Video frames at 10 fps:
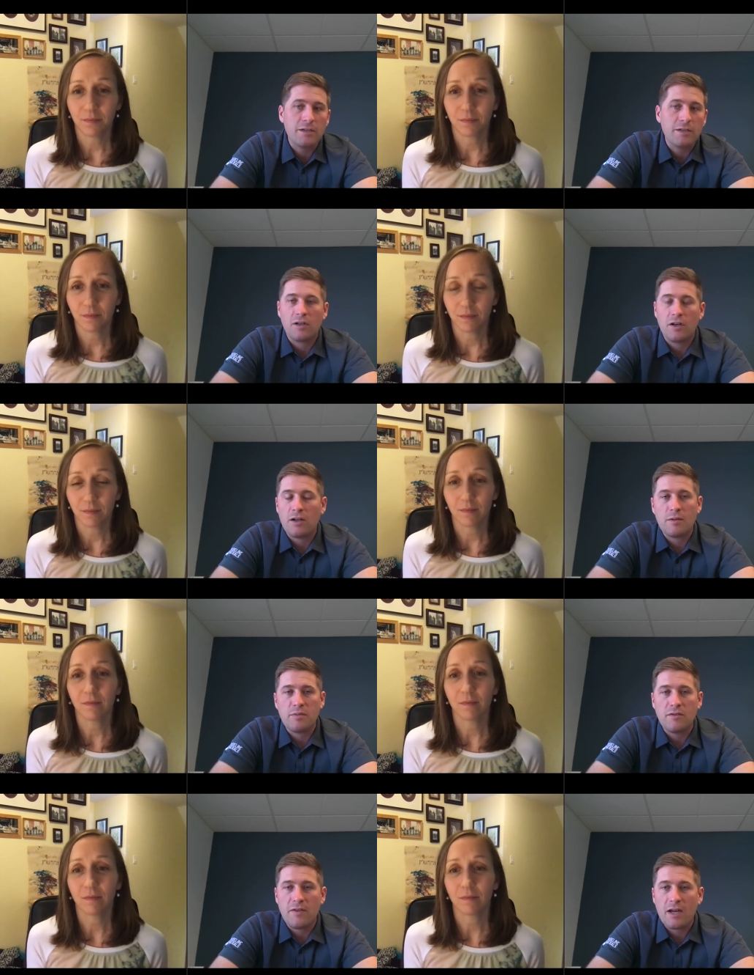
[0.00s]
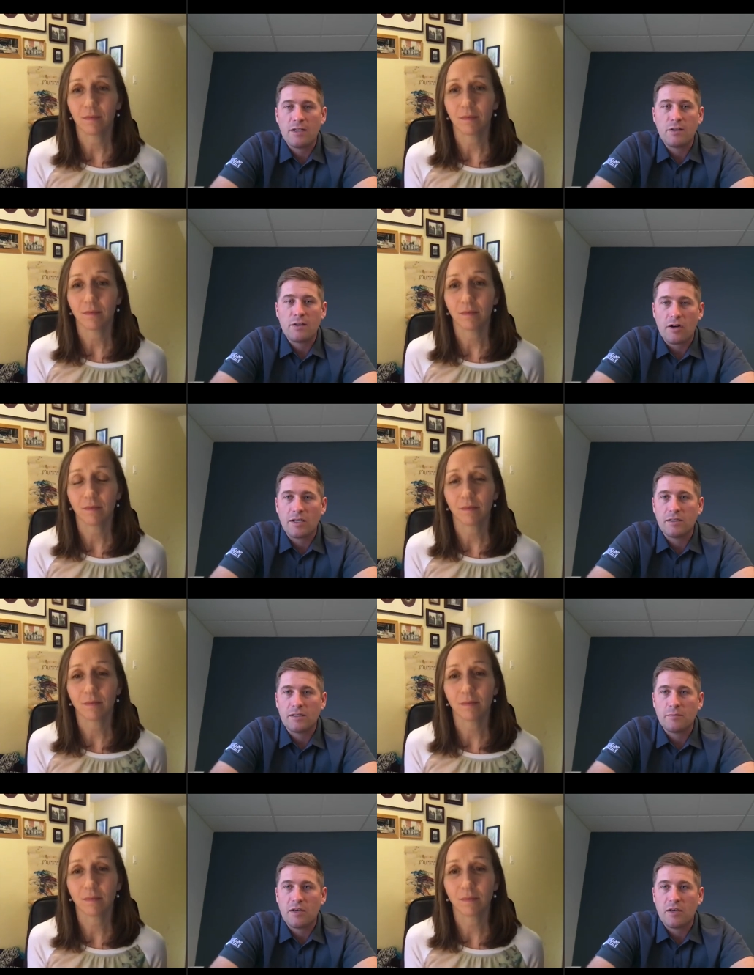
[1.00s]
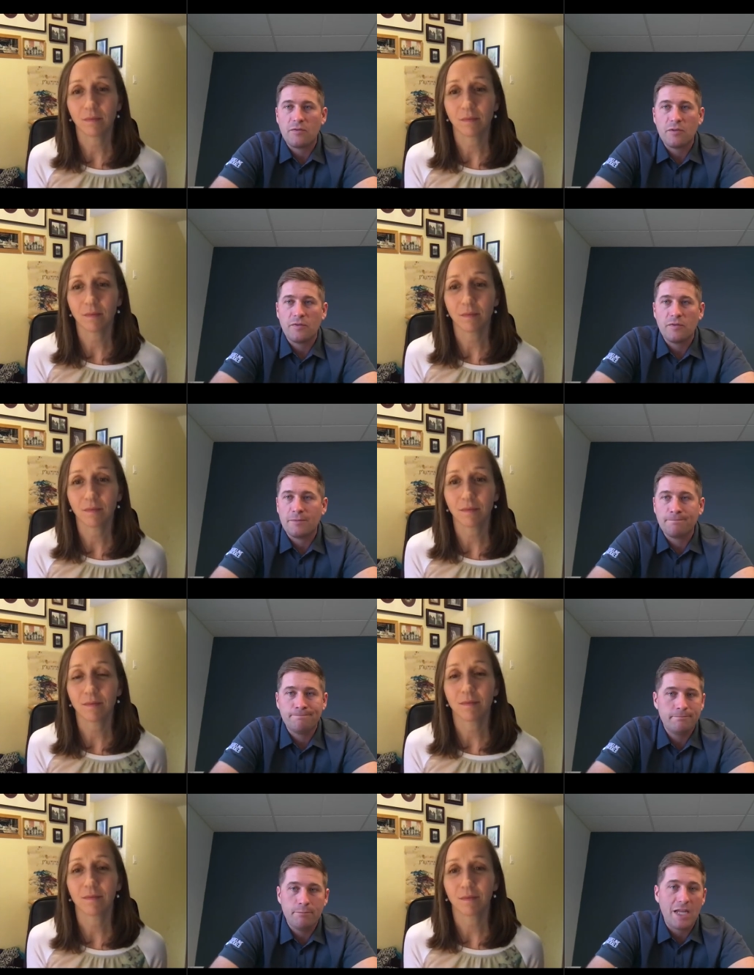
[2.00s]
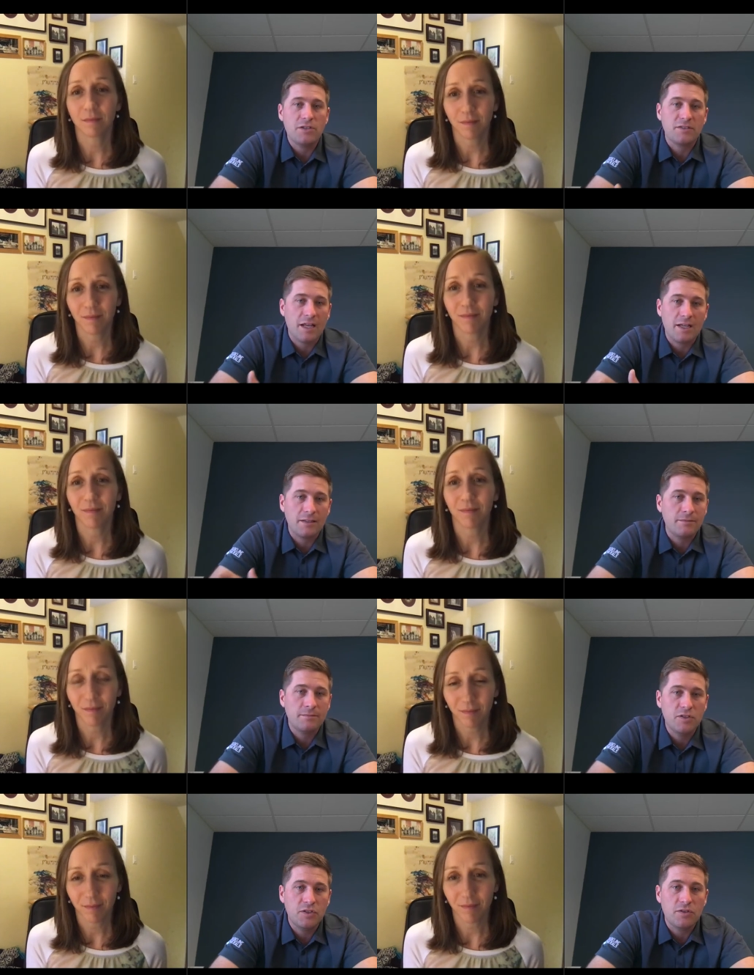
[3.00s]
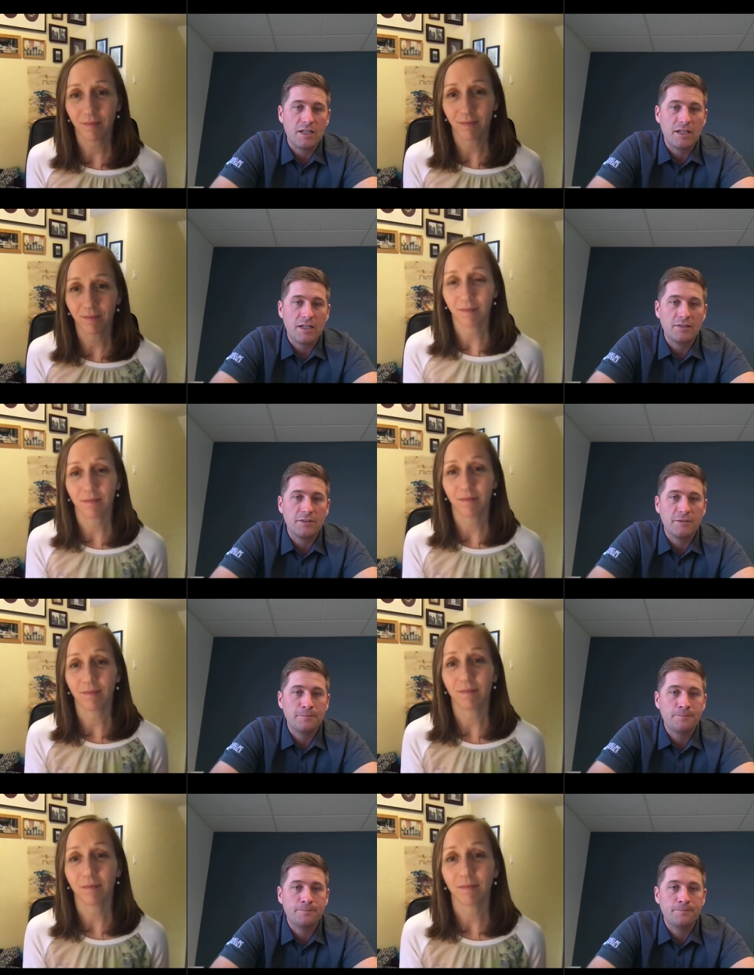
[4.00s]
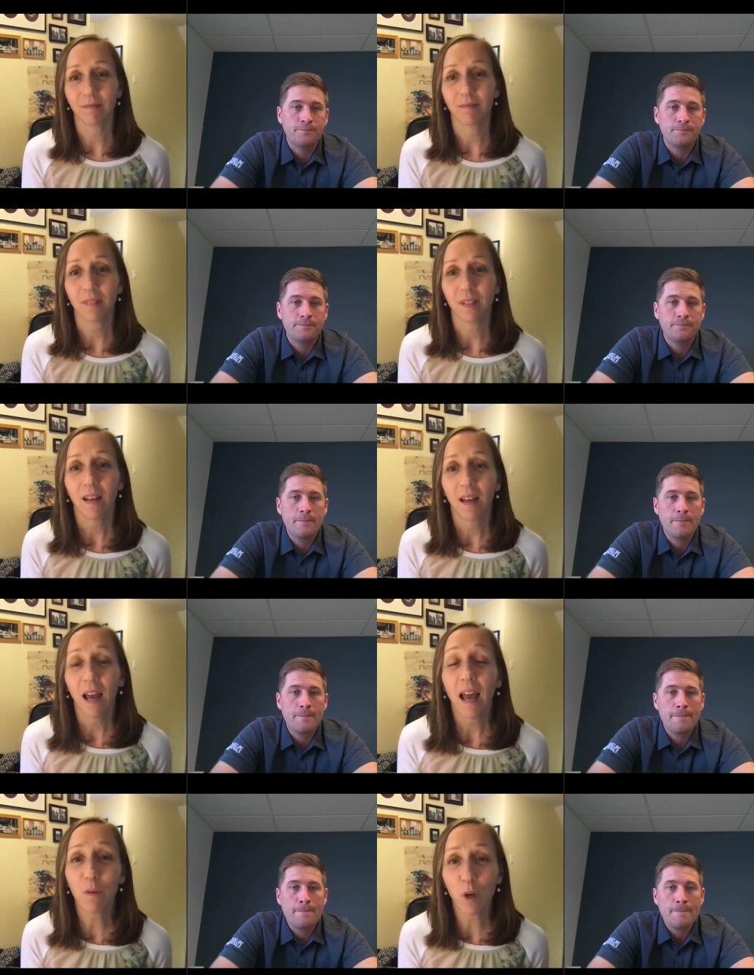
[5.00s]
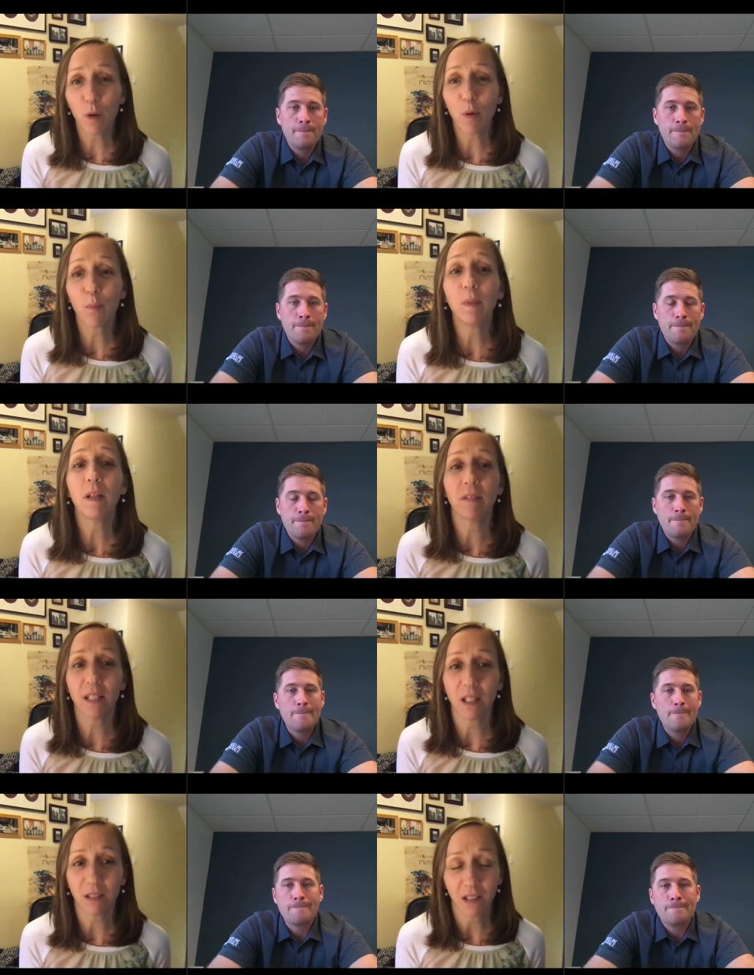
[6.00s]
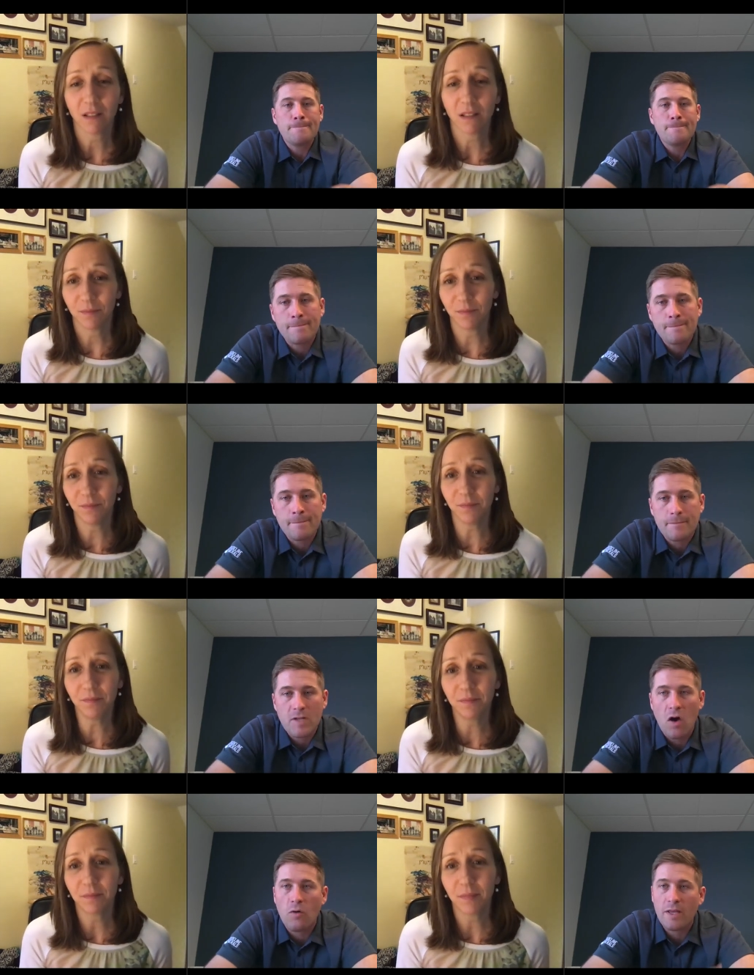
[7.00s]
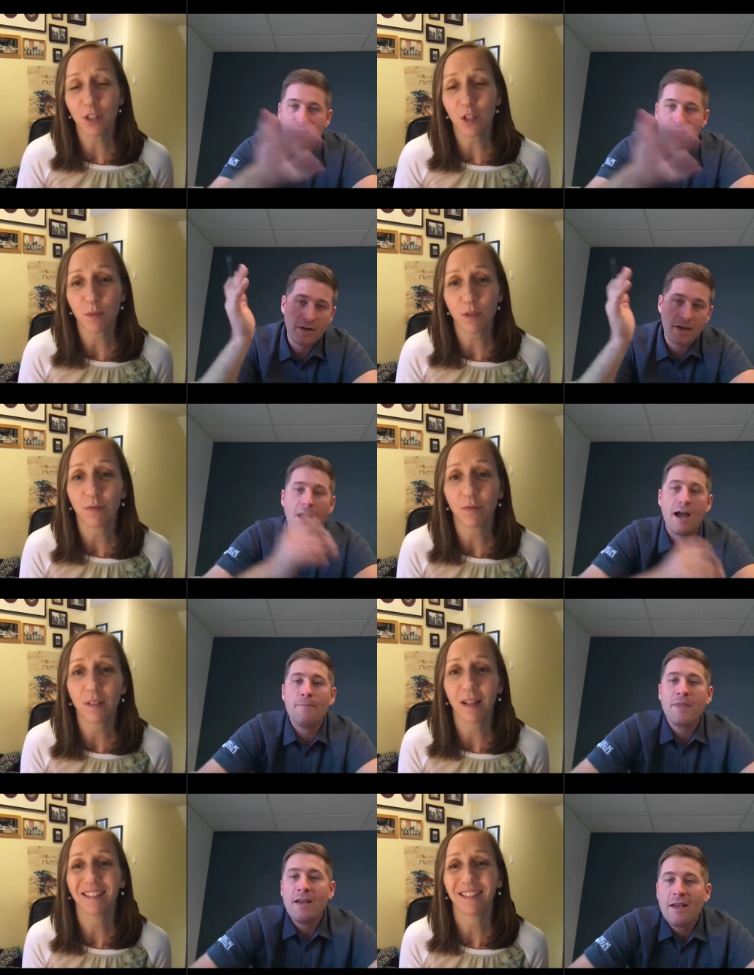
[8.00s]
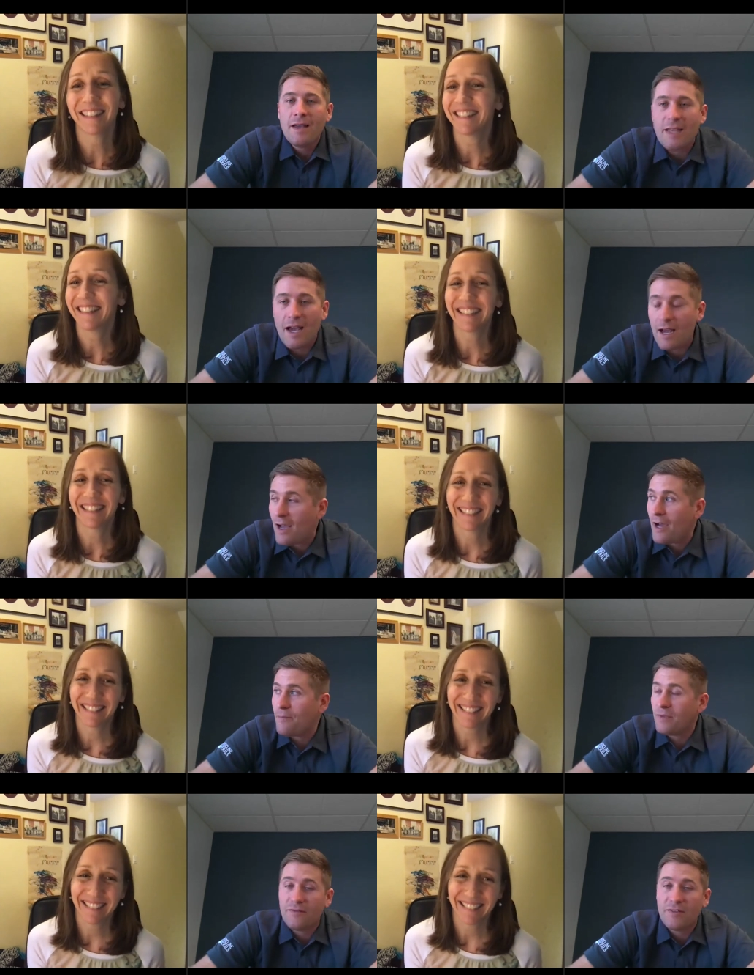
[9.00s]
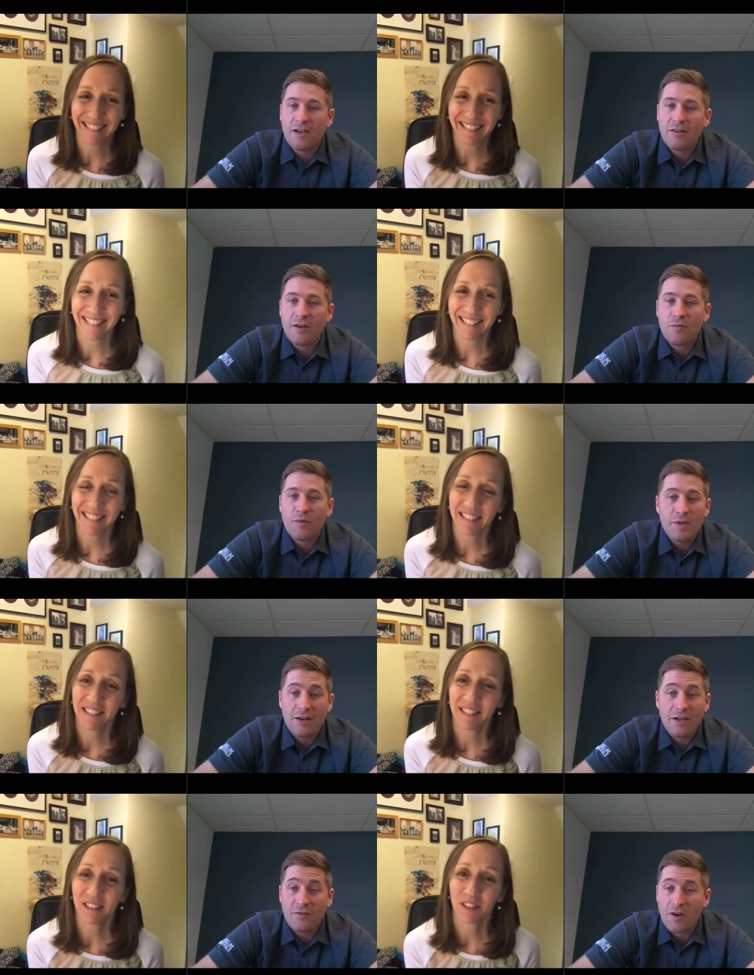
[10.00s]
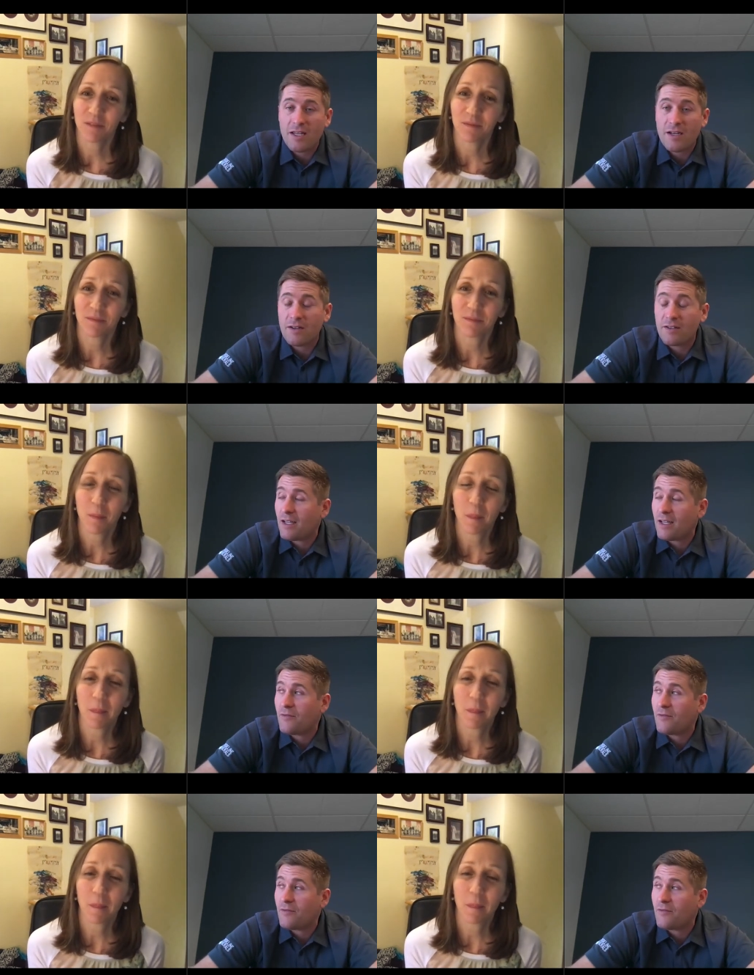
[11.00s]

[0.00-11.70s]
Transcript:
Speaker 1: different concepts in Nevada is starting to bear fruit for majors and juniors like us. So.
Speaker 2: And then what about living down there?
Speaker 1: Oh yeah, mm-hmm. sorry. Um, yeah, um, living down here, we've been down here for eight years. I